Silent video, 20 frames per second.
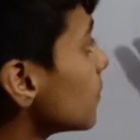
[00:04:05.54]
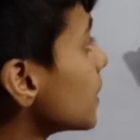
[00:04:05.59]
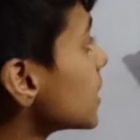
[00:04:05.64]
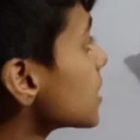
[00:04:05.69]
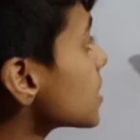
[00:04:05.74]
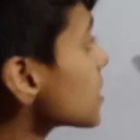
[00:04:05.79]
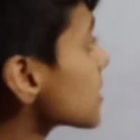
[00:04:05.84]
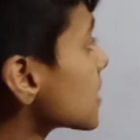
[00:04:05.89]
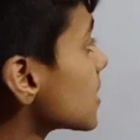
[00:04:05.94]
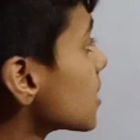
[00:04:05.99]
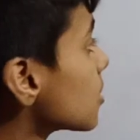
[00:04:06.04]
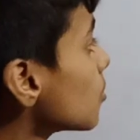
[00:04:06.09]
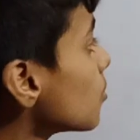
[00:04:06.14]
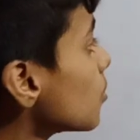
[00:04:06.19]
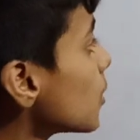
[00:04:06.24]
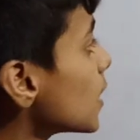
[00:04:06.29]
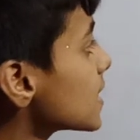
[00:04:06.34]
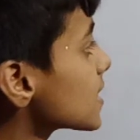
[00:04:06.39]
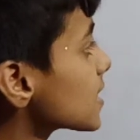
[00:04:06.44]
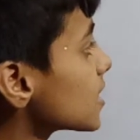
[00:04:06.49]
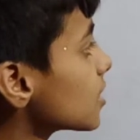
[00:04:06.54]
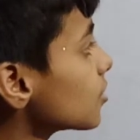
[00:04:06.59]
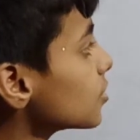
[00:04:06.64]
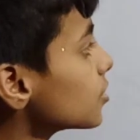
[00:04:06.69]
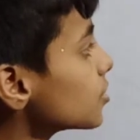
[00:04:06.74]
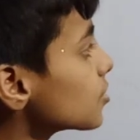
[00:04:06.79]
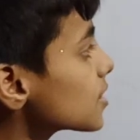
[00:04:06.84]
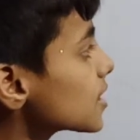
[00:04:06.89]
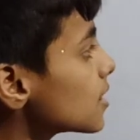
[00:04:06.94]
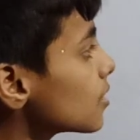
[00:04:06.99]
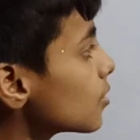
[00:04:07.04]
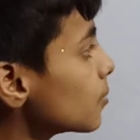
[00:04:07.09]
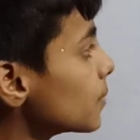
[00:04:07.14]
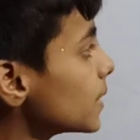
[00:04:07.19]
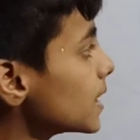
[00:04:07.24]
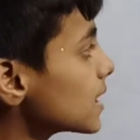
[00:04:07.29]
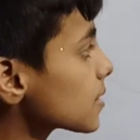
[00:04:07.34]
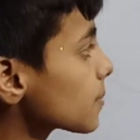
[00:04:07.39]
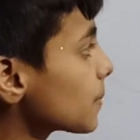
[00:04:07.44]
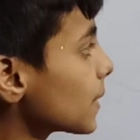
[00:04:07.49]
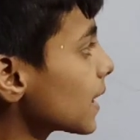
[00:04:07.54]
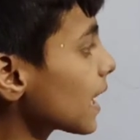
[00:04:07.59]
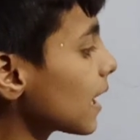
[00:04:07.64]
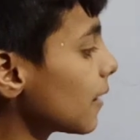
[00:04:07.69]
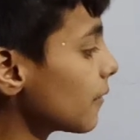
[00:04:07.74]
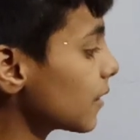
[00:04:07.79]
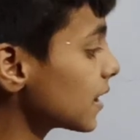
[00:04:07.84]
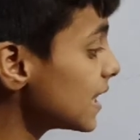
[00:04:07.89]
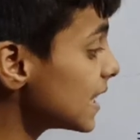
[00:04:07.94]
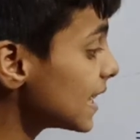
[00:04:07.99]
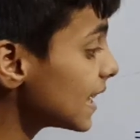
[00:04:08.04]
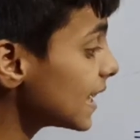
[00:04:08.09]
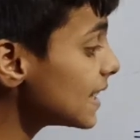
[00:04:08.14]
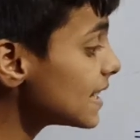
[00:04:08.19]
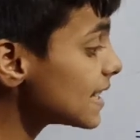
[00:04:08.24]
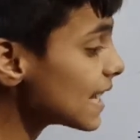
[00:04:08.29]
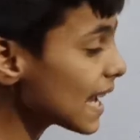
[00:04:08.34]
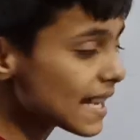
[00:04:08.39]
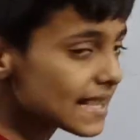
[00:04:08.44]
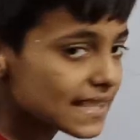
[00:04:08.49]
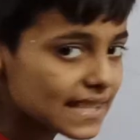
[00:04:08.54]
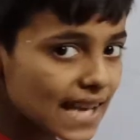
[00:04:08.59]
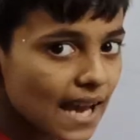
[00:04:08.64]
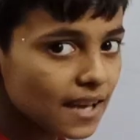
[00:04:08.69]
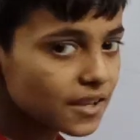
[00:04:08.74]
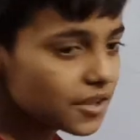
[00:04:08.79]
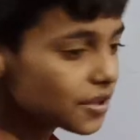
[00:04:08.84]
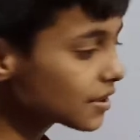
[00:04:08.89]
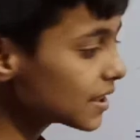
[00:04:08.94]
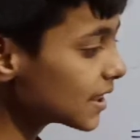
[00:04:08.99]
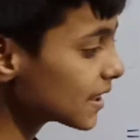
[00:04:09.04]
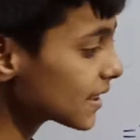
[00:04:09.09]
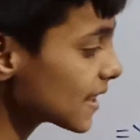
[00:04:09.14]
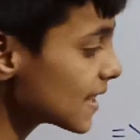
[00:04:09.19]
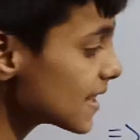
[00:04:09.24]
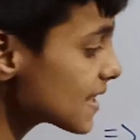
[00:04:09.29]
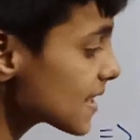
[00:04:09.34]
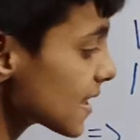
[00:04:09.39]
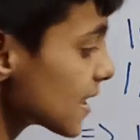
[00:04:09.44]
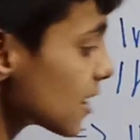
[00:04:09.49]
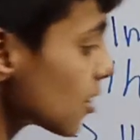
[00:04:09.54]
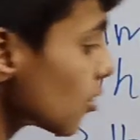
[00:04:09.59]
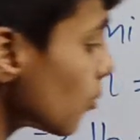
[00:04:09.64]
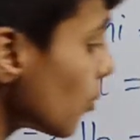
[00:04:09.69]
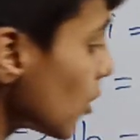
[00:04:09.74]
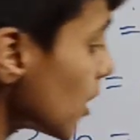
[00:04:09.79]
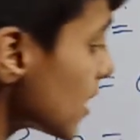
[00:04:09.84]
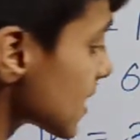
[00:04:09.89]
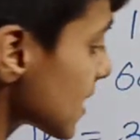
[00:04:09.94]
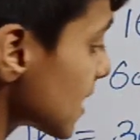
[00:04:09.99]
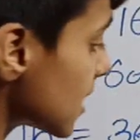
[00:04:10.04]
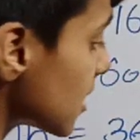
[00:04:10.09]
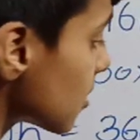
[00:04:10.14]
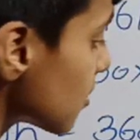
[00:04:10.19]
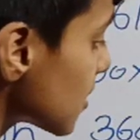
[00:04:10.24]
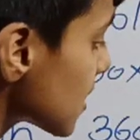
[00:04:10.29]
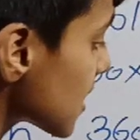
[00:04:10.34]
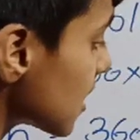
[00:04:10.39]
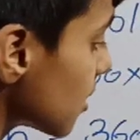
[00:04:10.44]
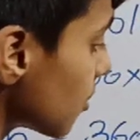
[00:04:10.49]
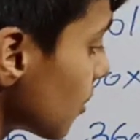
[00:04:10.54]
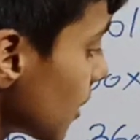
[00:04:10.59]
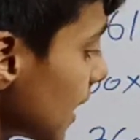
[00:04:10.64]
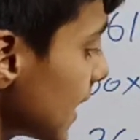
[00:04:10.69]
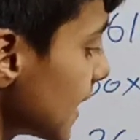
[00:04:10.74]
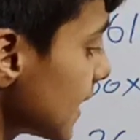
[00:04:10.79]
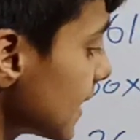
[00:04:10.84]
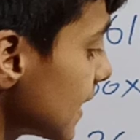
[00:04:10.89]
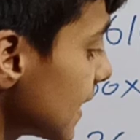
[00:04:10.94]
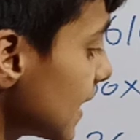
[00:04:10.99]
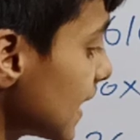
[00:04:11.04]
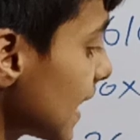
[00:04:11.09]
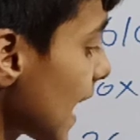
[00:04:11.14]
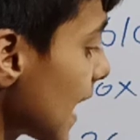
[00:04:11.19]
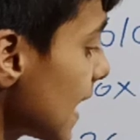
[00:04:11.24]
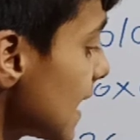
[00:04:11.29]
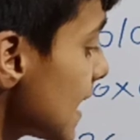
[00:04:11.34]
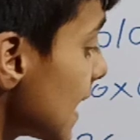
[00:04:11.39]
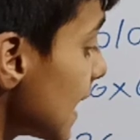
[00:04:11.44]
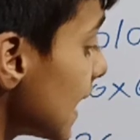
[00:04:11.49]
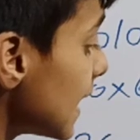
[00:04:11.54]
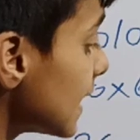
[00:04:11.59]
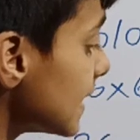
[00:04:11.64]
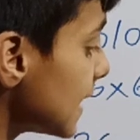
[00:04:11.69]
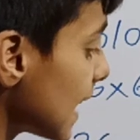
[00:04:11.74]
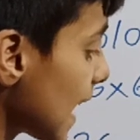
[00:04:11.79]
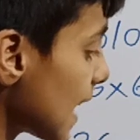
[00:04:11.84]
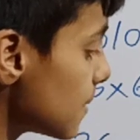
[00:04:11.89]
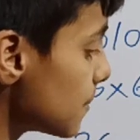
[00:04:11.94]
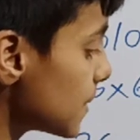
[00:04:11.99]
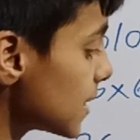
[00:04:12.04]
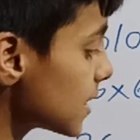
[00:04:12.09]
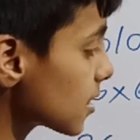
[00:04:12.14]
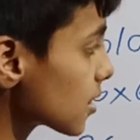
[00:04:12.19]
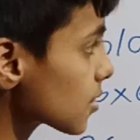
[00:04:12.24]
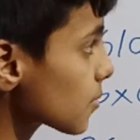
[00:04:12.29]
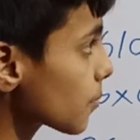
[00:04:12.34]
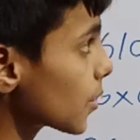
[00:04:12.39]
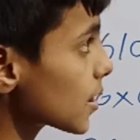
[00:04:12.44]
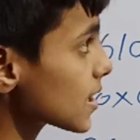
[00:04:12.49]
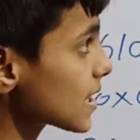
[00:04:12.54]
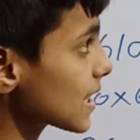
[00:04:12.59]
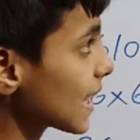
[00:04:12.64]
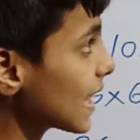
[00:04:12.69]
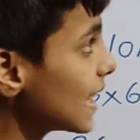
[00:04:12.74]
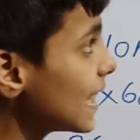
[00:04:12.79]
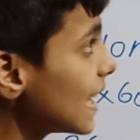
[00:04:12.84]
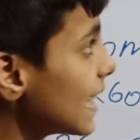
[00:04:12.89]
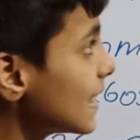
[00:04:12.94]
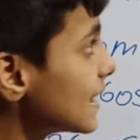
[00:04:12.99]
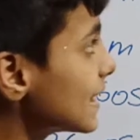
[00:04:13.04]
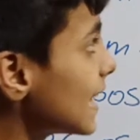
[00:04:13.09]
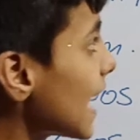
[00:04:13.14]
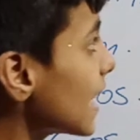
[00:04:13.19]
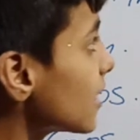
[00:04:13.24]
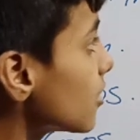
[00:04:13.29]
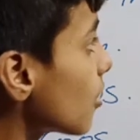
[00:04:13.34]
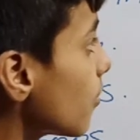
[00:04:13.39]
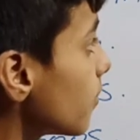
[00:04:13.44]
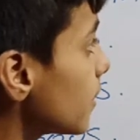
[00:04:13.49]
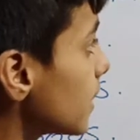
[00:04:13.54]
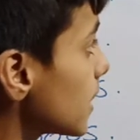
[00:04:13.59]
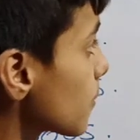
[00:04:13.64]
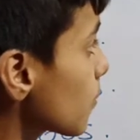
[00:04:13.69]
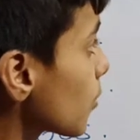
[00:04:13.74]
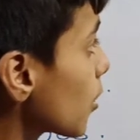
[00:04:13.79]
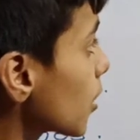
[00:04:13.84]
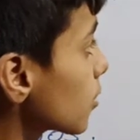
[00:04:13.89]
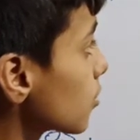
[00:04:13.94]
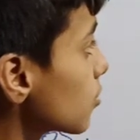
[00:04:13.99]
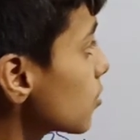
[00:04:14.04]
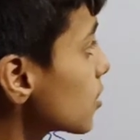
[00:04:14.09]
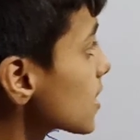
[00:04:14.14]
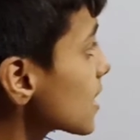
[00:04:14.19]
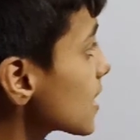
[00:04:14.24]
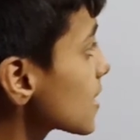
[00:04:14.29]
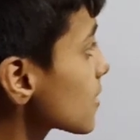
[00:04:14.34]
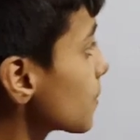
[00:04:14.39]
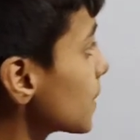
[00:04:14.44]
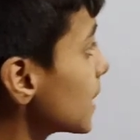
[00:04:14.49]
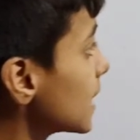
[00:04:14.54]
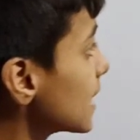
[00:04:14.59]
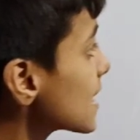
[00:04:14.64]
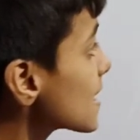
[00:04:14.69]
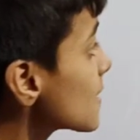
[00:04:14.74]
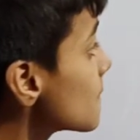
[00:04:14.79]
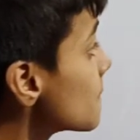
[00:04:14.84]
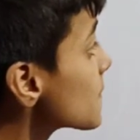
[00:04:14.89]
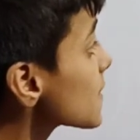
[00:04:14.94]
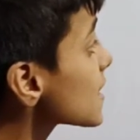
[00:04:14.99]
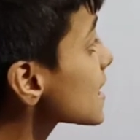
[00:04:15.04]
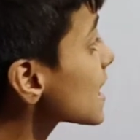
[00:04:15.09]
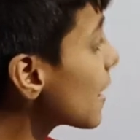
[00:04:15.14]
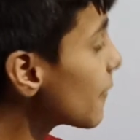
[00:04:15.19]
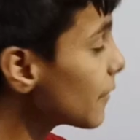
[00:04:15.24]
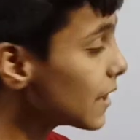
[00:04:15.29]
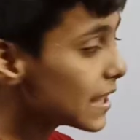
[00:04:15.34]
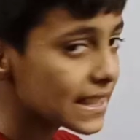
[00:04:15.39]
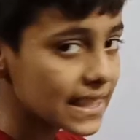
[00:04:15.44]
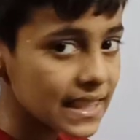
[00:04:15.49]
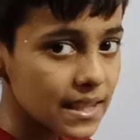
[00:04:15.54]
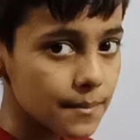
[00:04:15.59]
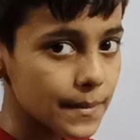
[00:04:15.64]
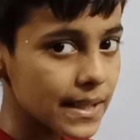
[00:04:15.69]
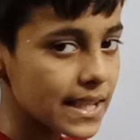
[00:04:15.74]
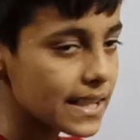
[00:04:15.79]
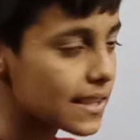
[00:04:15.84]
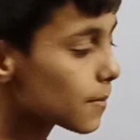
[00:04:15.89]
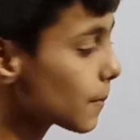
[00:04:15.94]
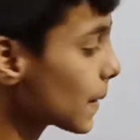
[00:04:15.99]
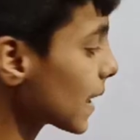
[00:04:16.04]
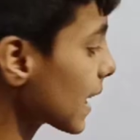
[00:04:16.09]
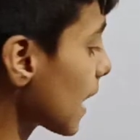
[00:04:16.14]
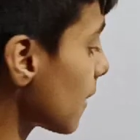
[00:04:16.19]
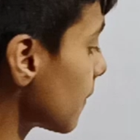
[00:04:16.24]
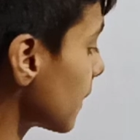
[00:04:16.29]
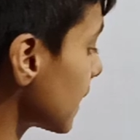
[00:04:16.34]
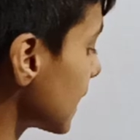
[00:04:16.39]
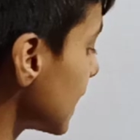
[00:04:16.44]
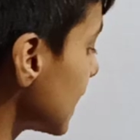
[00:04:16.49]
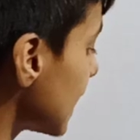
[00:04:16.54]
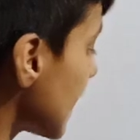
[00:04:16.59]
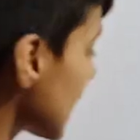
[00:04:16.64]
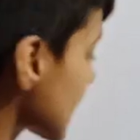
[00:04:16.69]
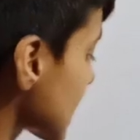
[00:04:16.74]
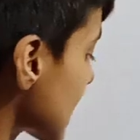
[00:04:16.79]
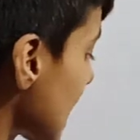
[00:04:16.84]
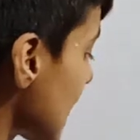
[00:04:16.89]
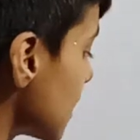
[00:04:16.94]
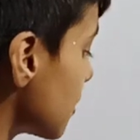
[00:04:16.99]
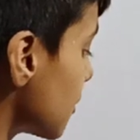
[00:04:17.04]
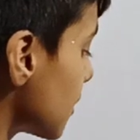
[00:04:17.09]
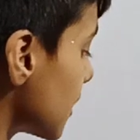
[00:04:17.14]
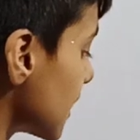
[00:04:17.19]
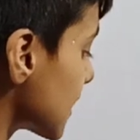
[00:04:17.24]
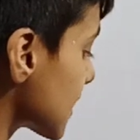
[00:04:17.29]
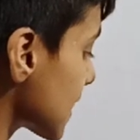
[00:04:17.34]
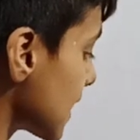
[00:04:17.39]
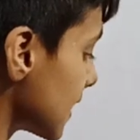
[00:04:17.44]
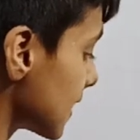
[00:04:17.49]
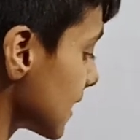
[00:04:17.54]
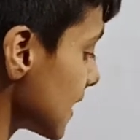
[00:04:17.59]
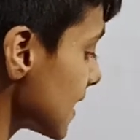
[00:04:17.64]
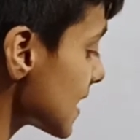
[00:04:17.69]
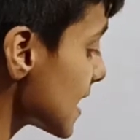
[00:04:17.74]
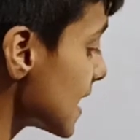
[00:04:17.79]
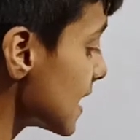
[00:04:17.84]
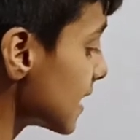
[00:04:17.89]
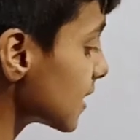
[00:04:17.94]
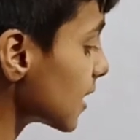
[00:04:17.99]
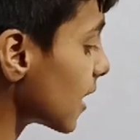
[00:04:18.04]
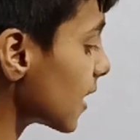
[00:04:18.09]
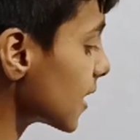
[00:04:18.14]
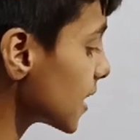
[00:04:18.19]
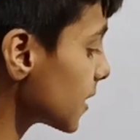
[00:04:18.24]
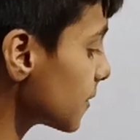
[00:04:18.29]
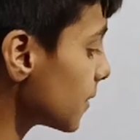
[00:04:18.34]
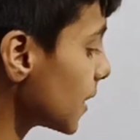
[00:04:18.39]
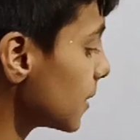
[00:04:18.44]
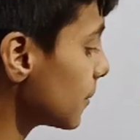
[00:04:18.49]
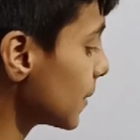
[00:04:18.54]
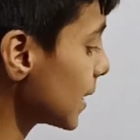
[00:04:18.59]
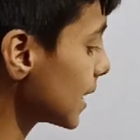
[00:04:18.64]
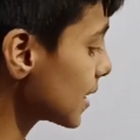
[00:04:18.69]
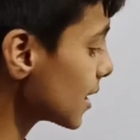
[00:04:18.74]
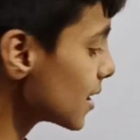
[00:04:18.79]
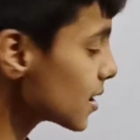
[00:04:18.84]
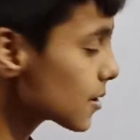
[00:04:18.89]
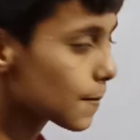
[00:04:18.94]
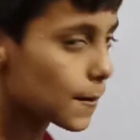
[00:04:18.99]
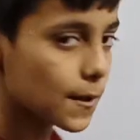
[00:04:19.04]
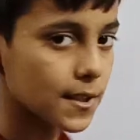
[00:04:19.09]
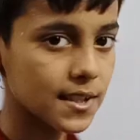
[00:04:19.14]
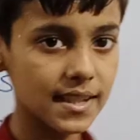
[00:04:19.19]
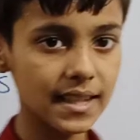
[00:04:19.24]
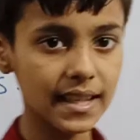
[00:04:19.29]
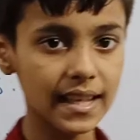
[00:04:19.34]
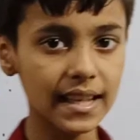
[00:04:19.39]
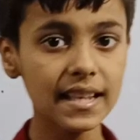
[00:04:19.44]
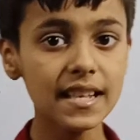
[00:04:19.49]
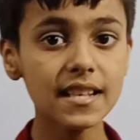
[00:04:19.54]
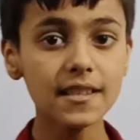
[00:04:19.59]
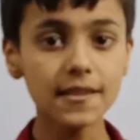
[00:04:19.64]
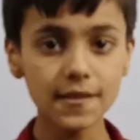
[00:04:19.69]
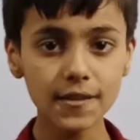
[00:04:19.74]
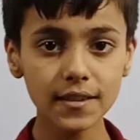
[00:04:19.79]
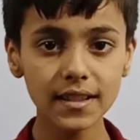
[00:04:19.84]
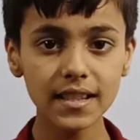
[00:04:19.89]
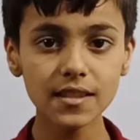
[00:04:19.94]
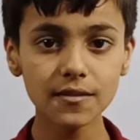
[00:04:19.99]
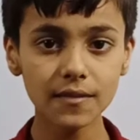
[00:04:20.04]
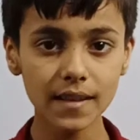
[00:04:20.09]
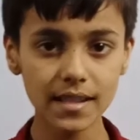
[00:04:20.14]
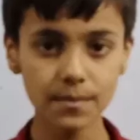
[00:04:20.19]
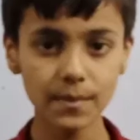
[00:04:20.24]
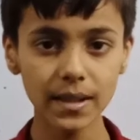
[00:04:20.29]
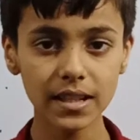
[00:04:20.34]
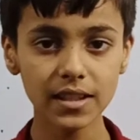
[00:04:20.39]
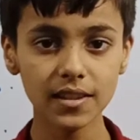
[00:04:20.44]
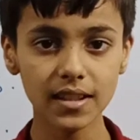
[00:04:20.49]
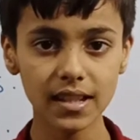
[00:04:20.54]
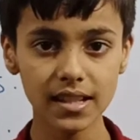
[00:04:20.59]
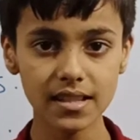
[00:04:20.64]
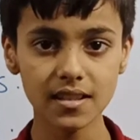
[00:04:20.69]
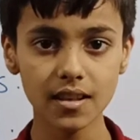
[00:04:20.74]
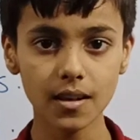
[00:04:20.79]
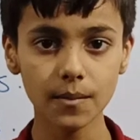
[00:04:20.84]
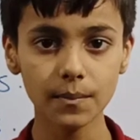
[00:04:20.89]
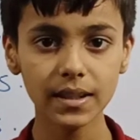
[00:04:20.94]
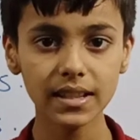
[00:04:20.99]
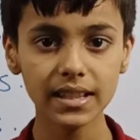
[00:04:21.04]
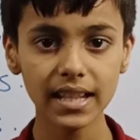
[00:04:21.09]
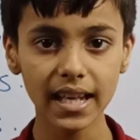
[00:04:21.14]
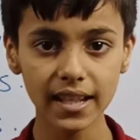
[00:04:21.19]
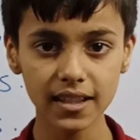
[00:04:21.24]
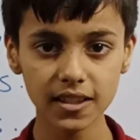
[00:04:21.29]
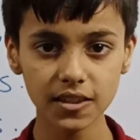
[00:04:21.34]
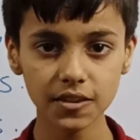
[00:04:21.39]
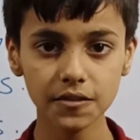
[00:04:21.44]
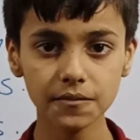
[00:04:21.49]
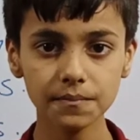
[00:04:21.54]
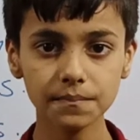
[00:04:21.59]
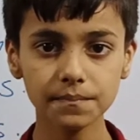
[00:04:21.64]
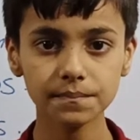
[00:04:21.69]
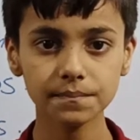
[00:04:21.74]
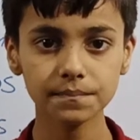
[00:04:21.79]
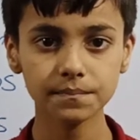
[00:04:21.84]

which is 0.020 miles per hour in SI unit, is 0.00889 meters per second, and that of leopard, whose speed is 70 miles per hour in SI unit, it is 31 meters per second. So this was my today's topic. Thank you.